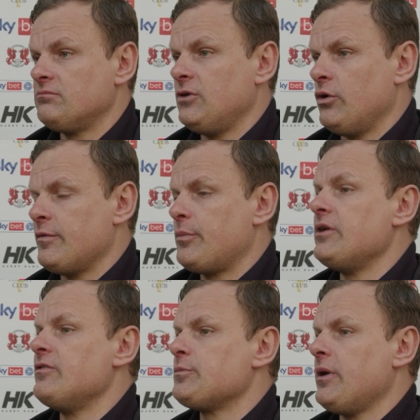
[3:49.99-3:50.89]
you know, a
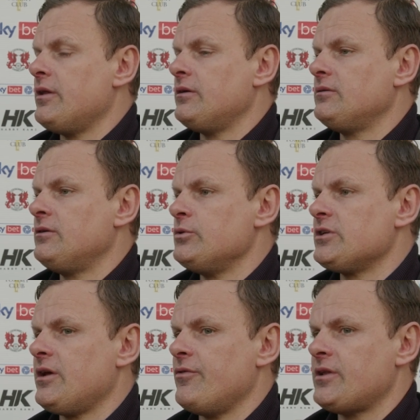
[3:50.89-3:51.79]
previous player that, that was
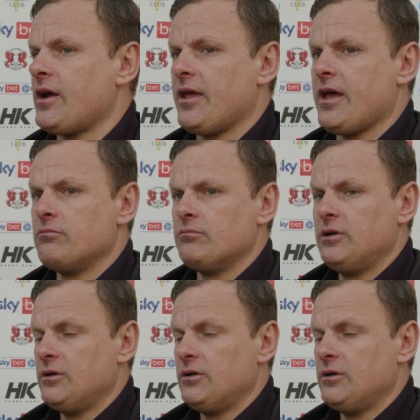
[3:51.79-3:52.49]
here in Dan Kemp,